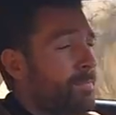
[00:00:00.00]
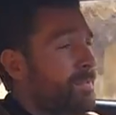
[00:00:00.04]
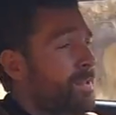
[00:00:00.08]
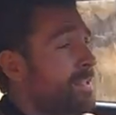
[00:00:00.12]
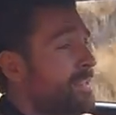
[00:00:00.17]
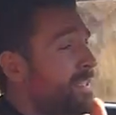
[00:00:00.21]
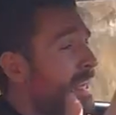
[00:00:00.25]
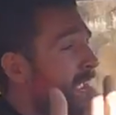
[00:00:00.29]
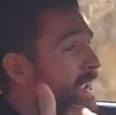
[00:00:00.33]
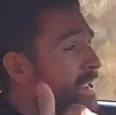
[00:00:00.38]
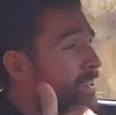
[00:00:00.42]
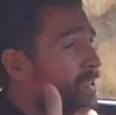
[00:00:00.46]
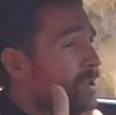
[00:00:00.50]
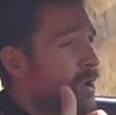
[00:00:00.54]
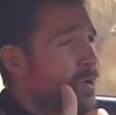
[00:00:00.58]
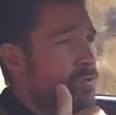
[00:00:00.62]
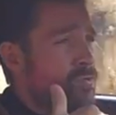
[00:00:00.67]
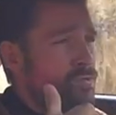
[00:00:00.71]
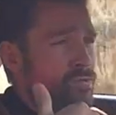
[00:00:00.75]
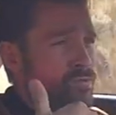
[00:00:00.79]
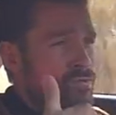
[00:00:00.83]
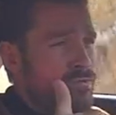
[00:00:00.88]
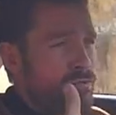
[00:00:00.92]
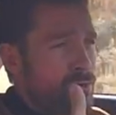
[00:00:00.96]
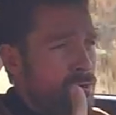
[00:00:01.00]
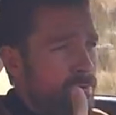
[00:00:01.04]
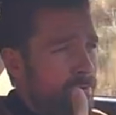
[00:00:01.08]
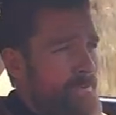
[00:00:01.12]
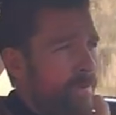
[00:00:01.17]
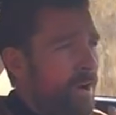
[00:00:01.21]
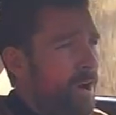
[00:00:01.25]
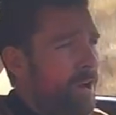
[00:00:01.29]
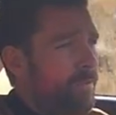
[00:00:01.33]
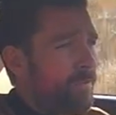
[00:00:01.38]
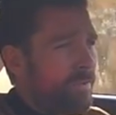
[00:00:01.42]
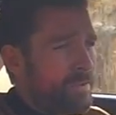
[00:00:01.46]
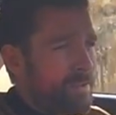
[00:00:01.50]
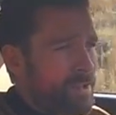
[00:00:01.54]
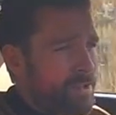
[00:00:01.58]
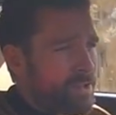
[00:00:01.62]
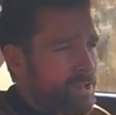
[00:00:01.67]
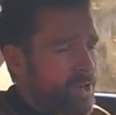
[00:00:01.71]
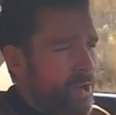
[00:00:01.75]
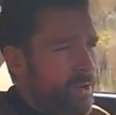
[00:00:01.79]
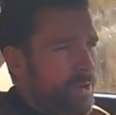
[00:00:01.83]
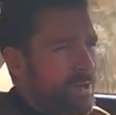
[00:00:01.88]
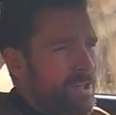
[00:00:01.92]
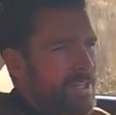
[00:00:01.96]
You take the roof off, and there's
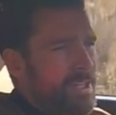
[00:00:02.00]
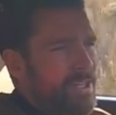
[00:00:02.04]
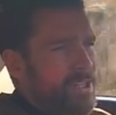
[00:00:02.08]
no